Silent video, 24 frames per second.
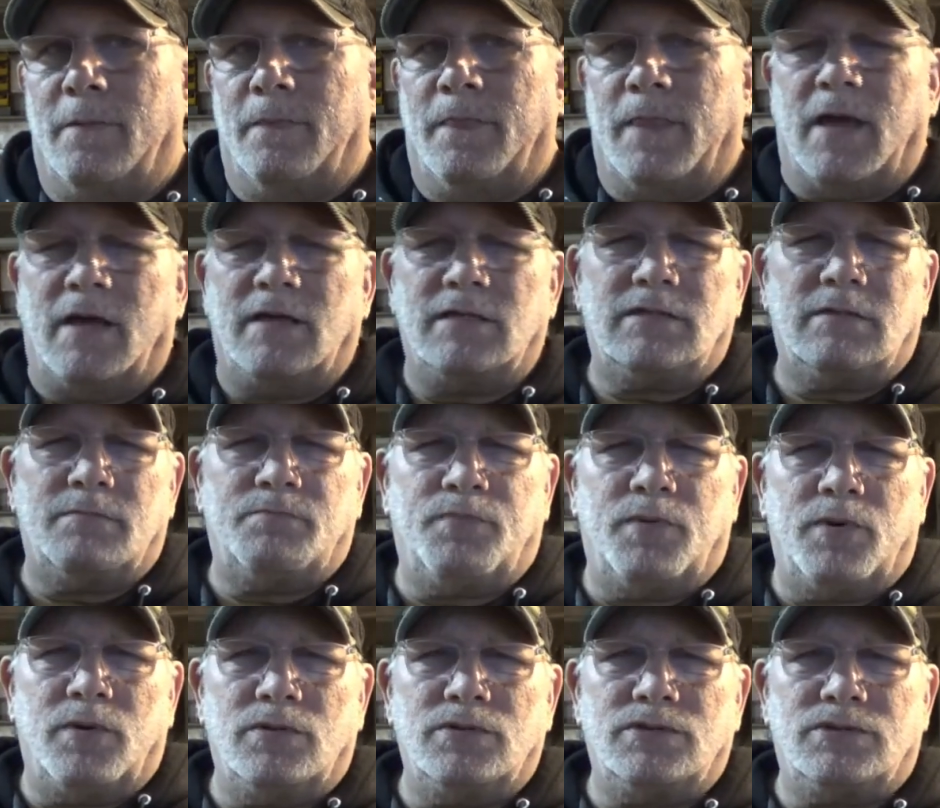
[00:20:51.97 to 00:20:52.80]
I
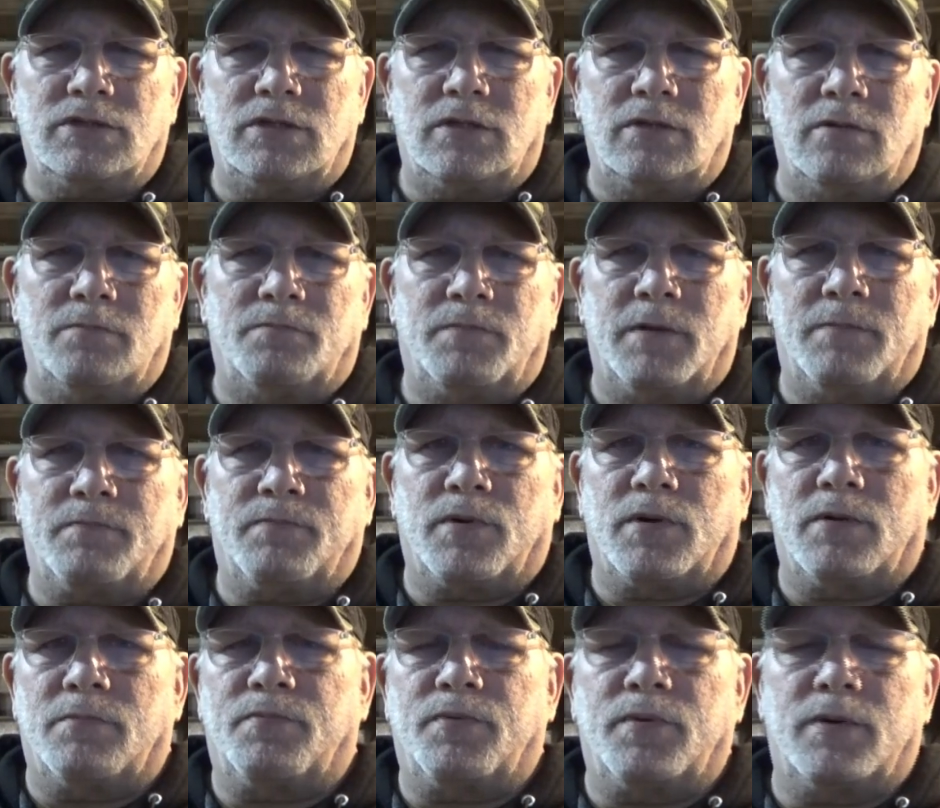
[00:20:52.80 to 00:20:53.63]
suppose, people
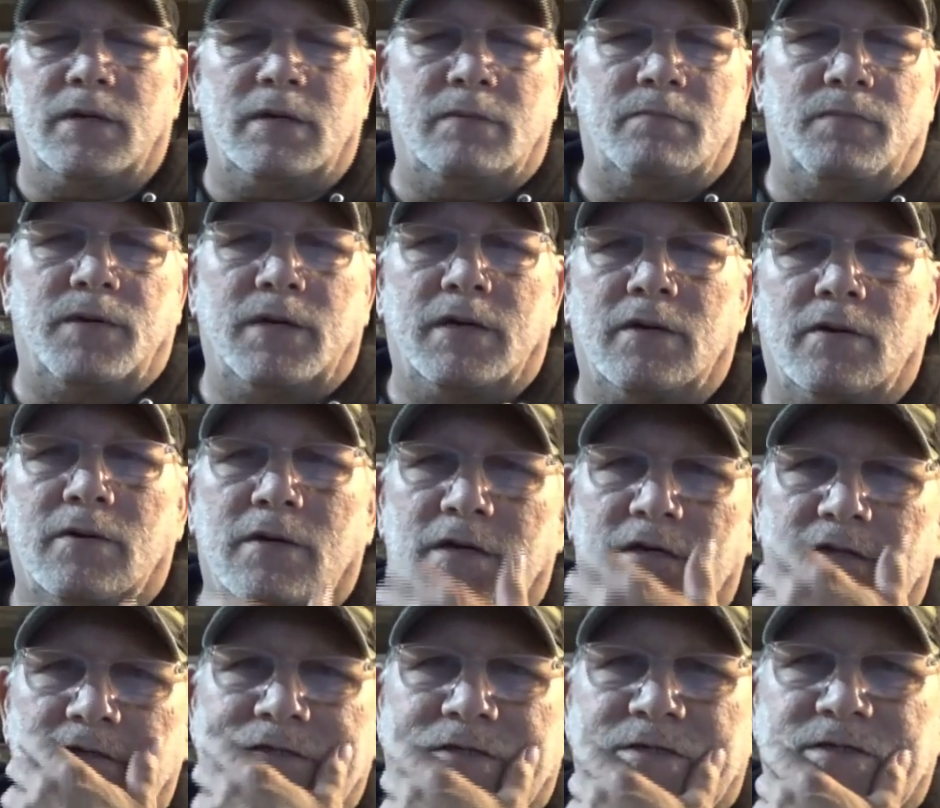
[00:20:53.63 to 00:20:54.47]
are putting bigger
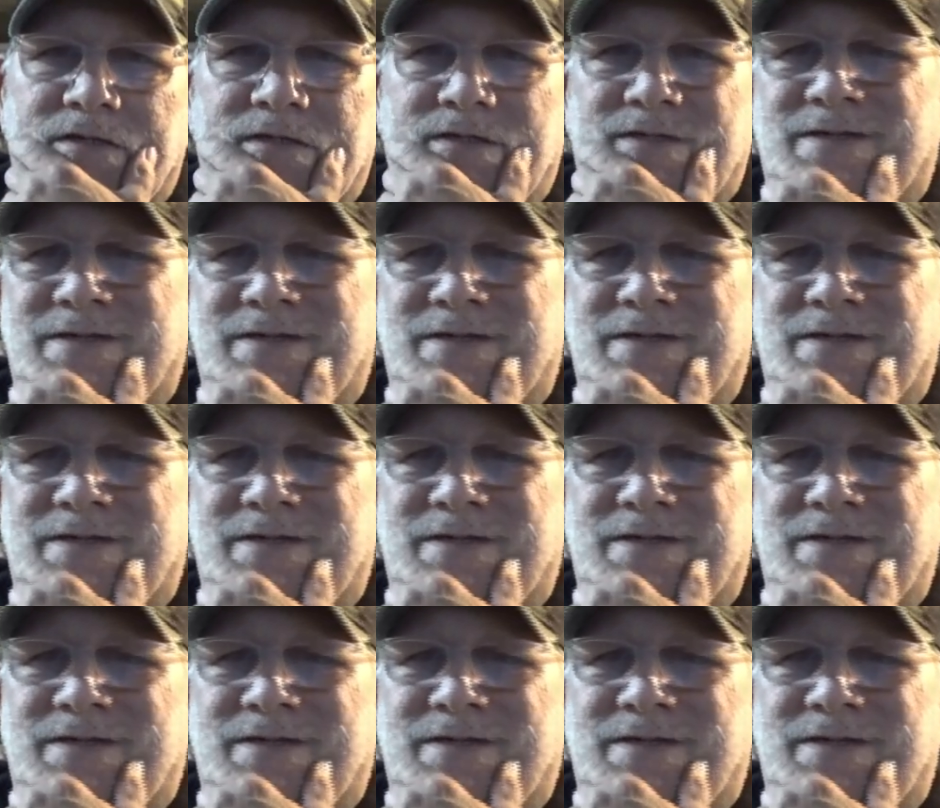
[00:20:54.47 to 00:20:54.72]
engines